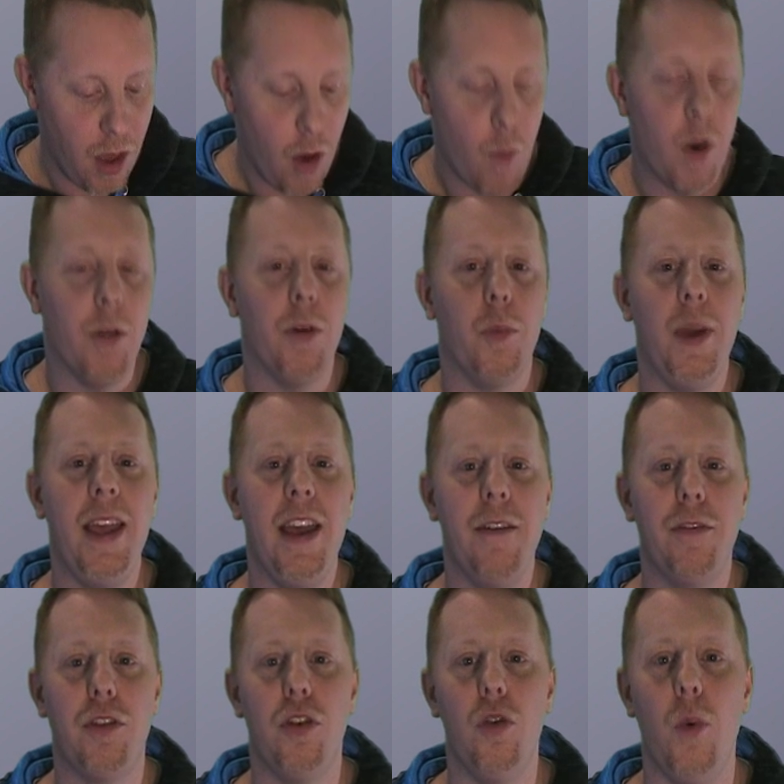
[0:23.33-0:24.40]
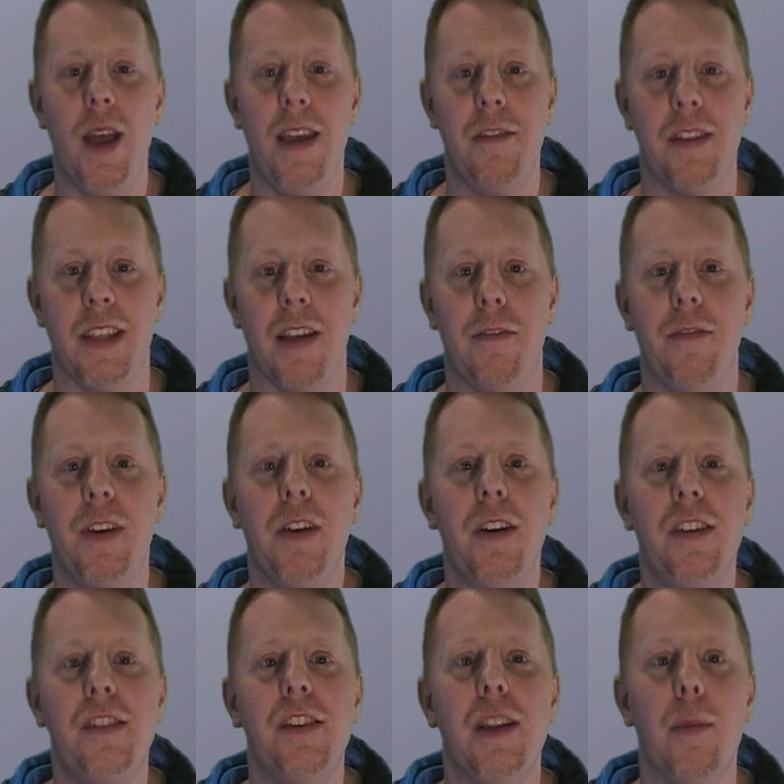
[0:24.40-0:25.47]
Well, when we have two waves that have very
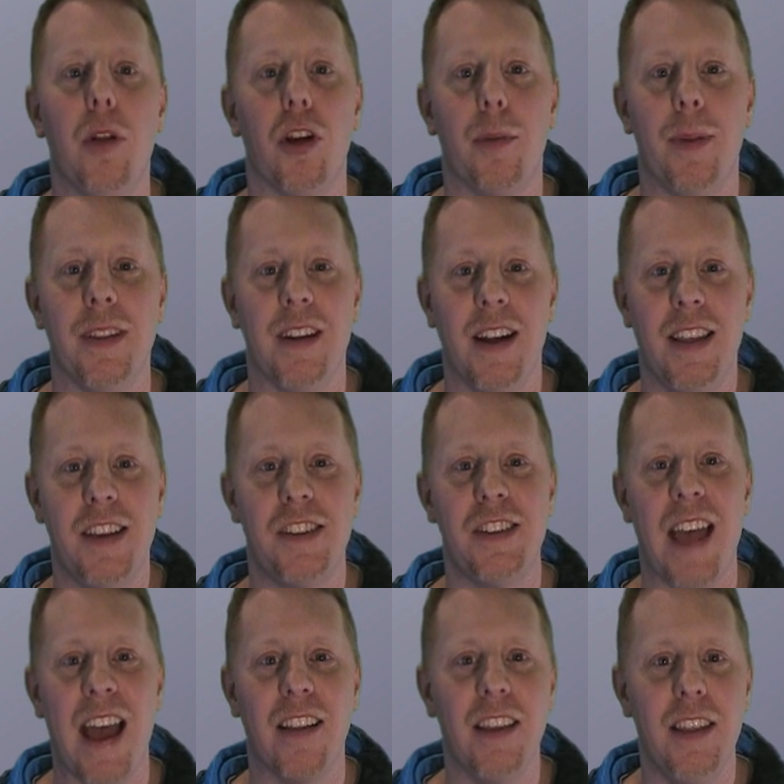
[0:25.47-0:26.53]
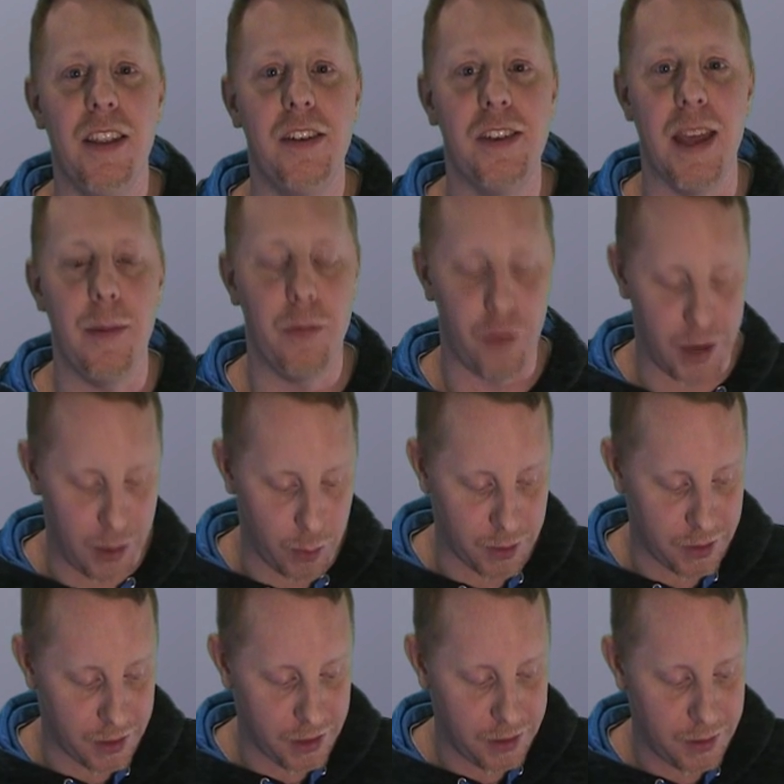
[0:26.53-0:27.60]
similar but not exactly the same
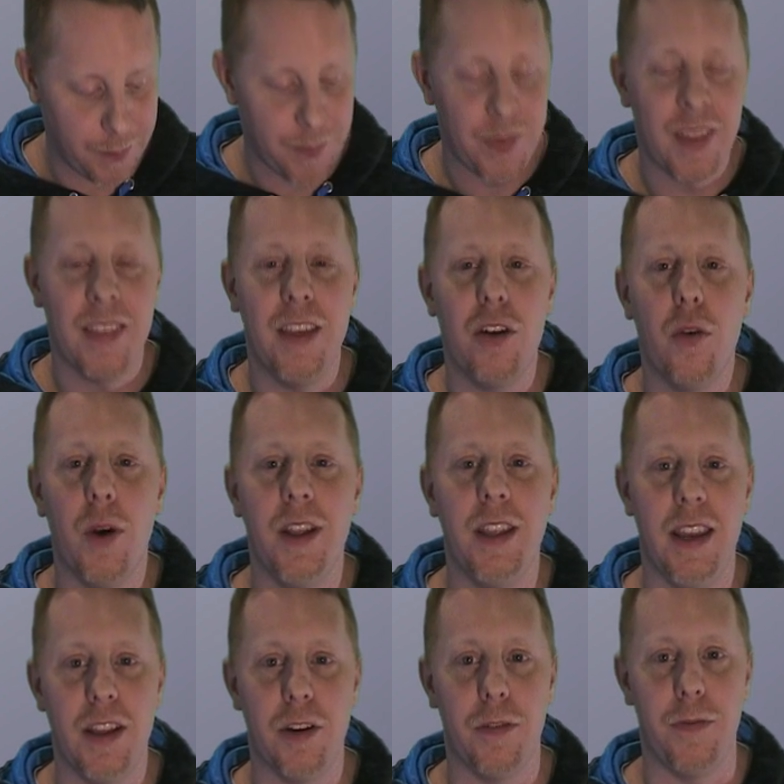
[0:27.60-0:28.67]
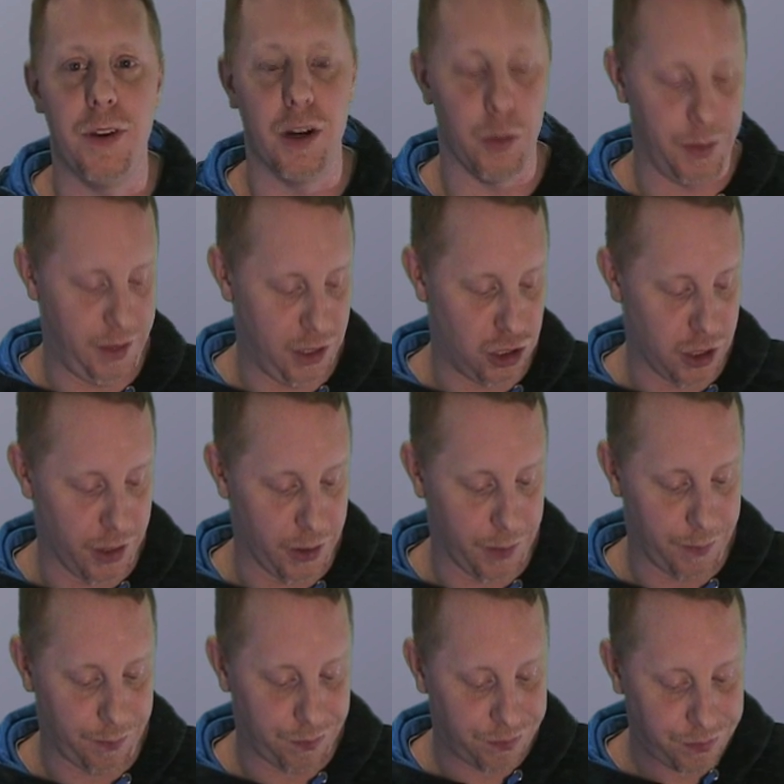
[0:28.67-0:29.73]
frequencies, they're going to interfere with each other.
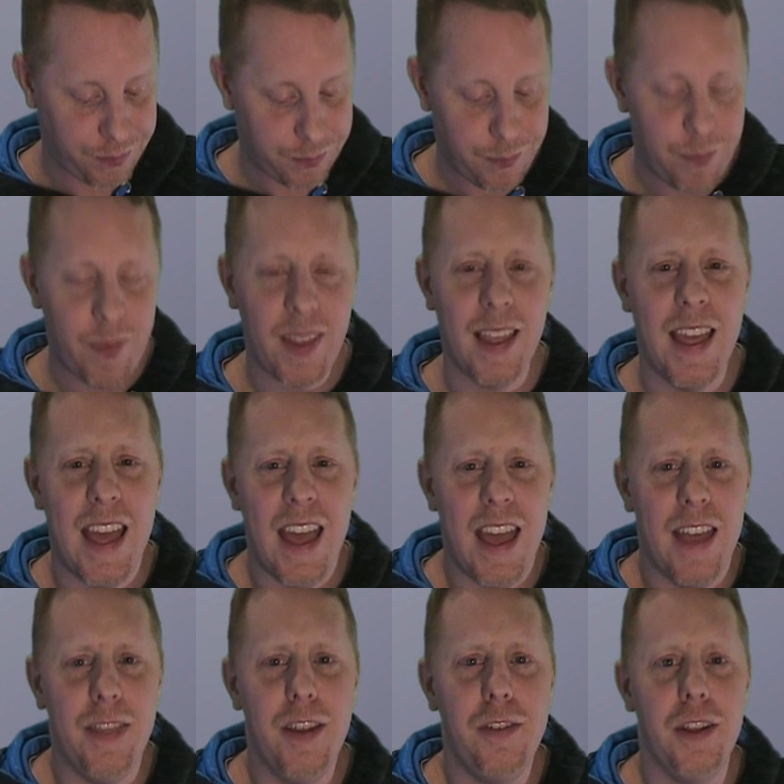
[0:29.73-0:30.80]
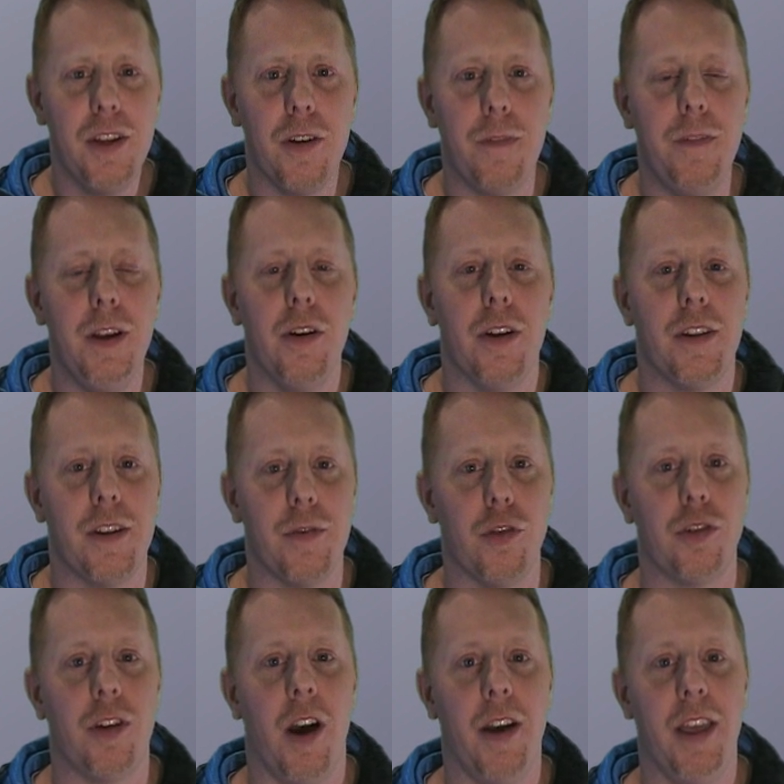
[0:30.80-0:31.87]
And this interference, if we're
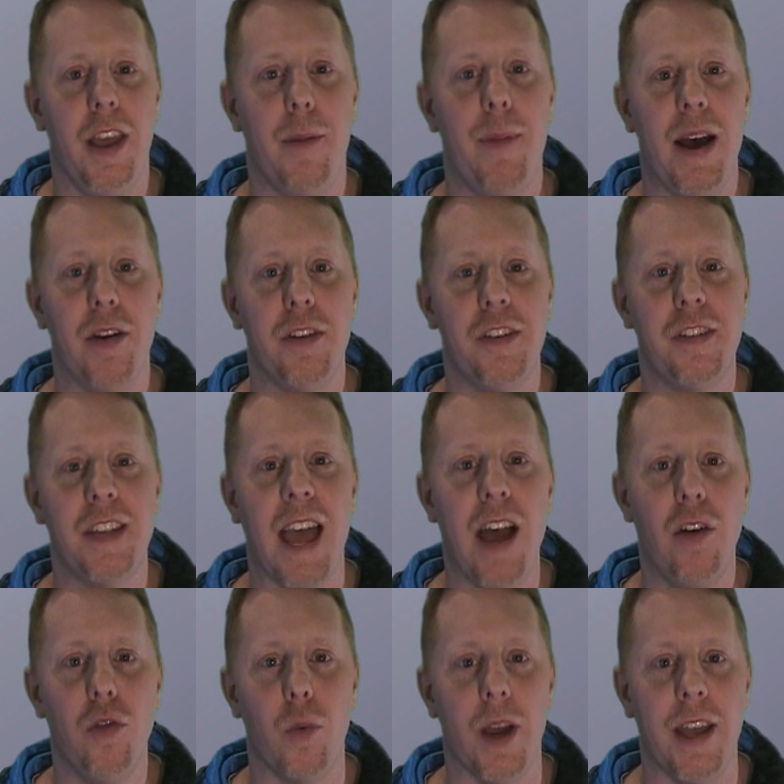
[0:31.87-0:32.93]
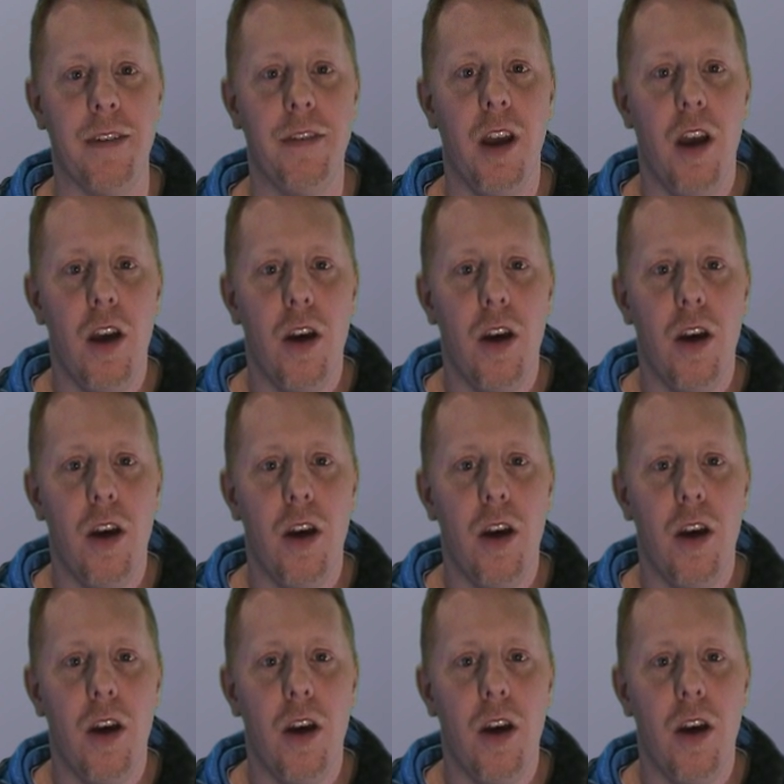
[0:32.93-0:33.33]
talking about sound wave,